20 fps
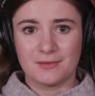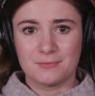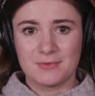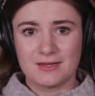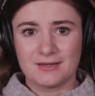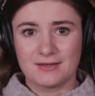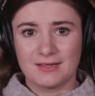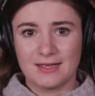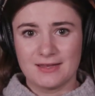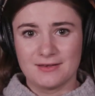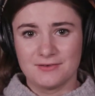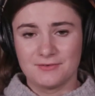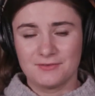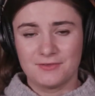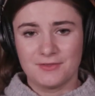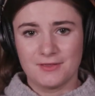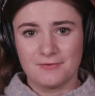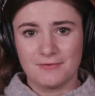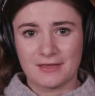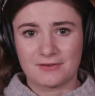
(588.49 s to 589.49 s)
I mean, and
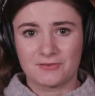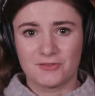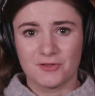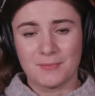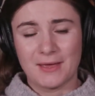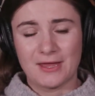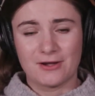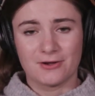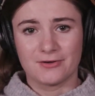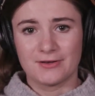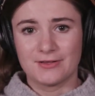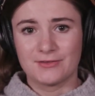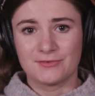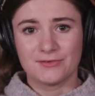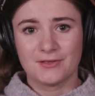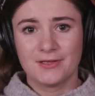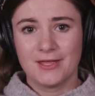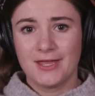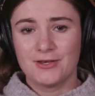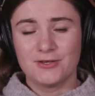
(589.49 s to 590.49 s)
the fact of the matter
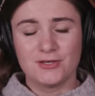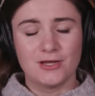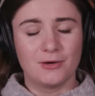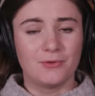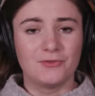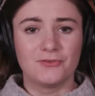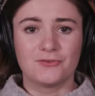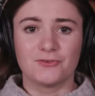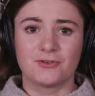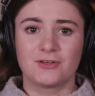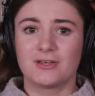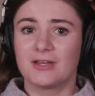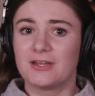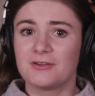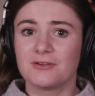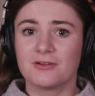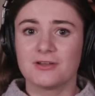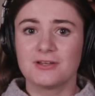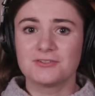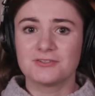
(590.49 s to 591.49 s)
is, no one's looking
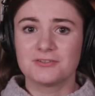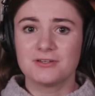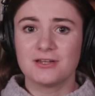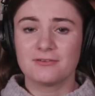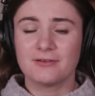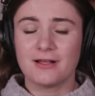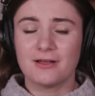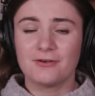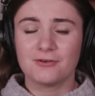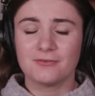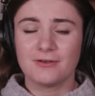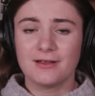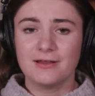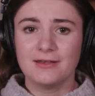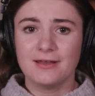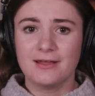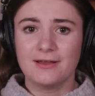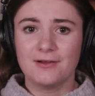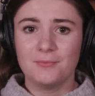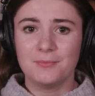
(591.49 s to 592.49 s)
at your internet router
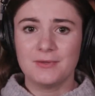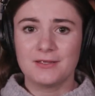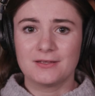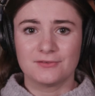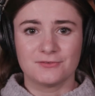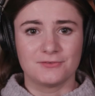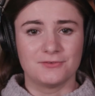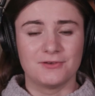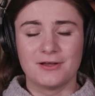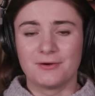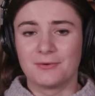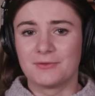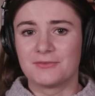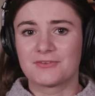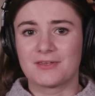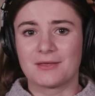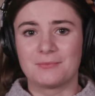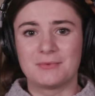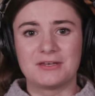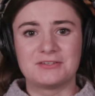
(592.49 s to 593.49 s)
right now because no
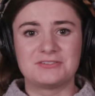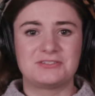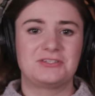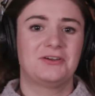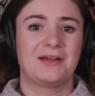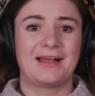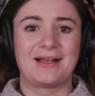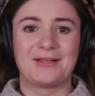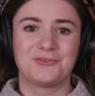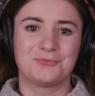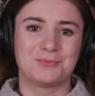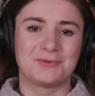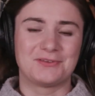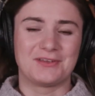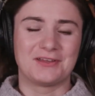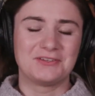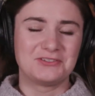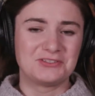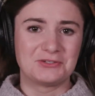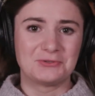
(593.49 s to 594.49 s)
one's coming into your house
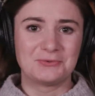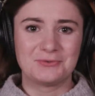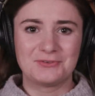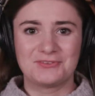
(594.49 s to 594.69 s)
besides you.